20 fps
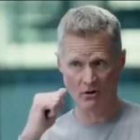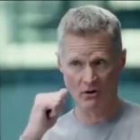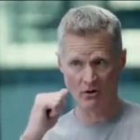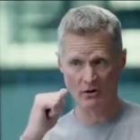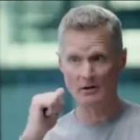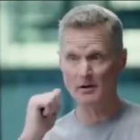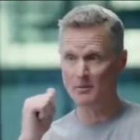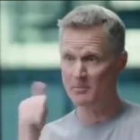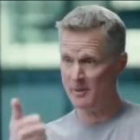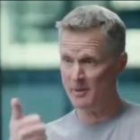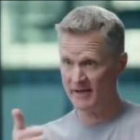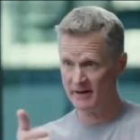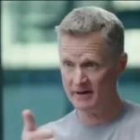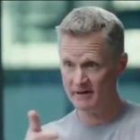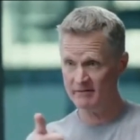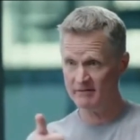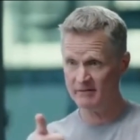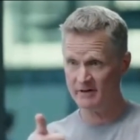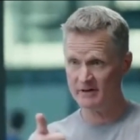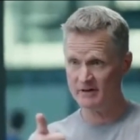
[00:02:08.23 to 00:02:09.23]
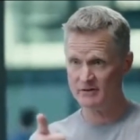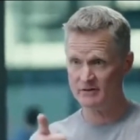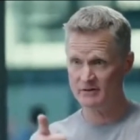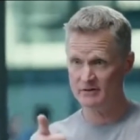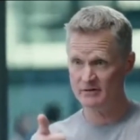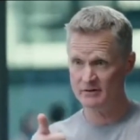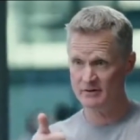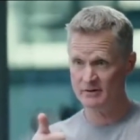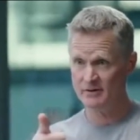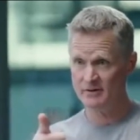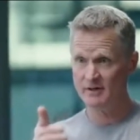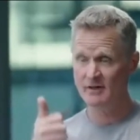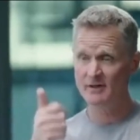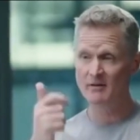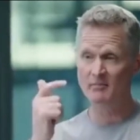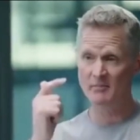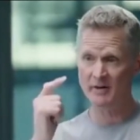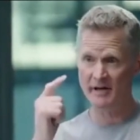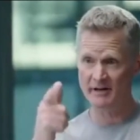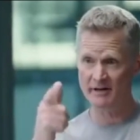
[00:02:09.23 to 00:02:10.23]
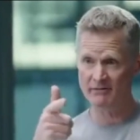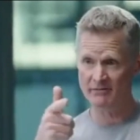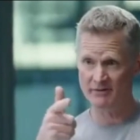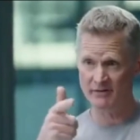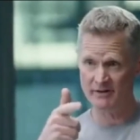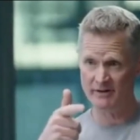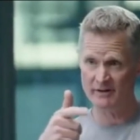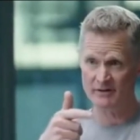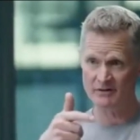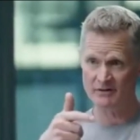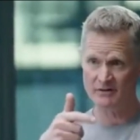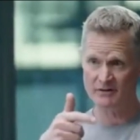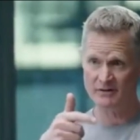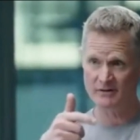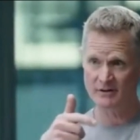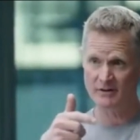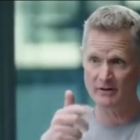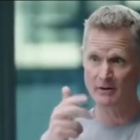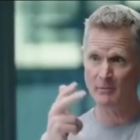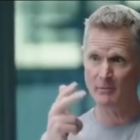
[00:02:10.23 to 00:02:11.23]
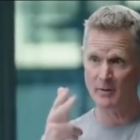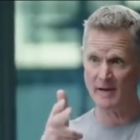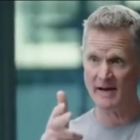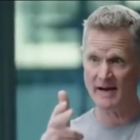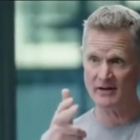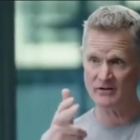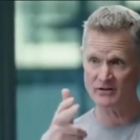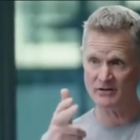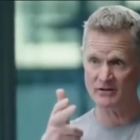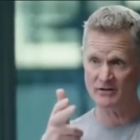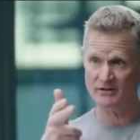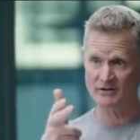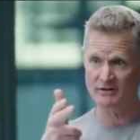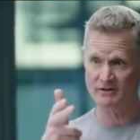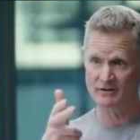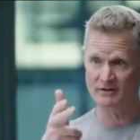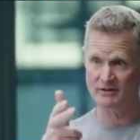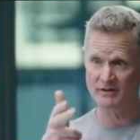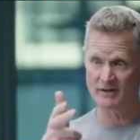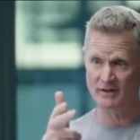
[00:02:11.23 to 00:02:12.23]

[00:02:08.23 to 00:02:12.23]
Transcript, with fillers: yeah. are competitiveness, right. mindfulness, compassion,